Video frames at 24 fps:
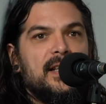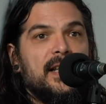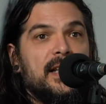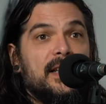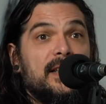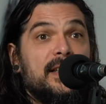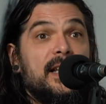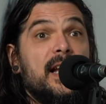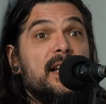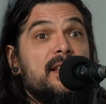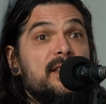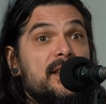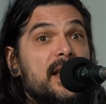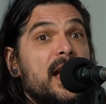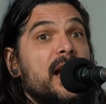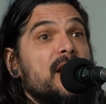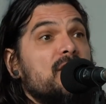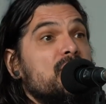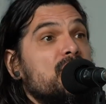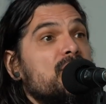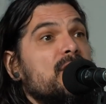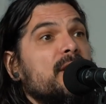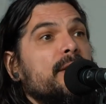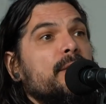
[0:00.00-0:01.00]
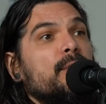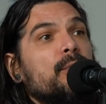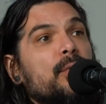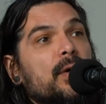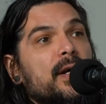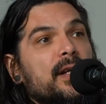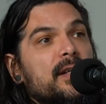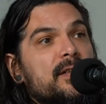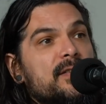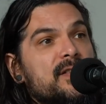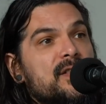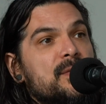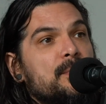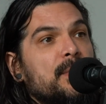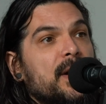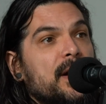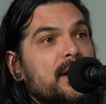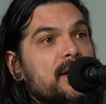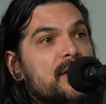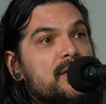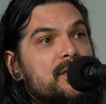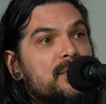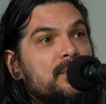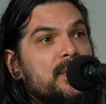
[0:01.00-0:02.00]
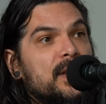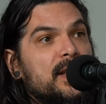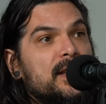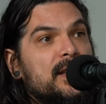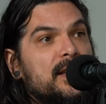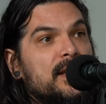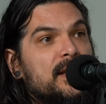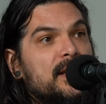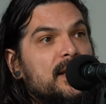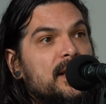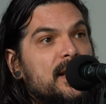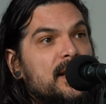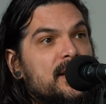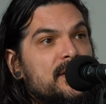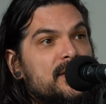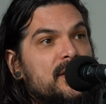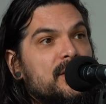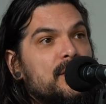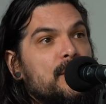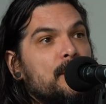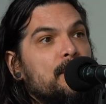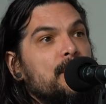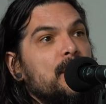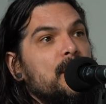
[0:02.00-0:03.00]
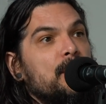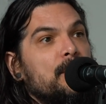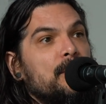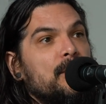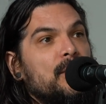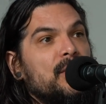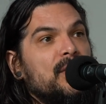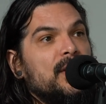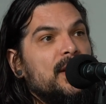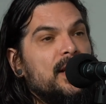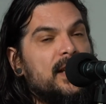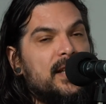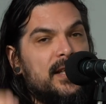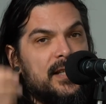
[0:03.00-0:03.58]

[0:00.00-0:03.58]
Like that's actually what inspires me is other people,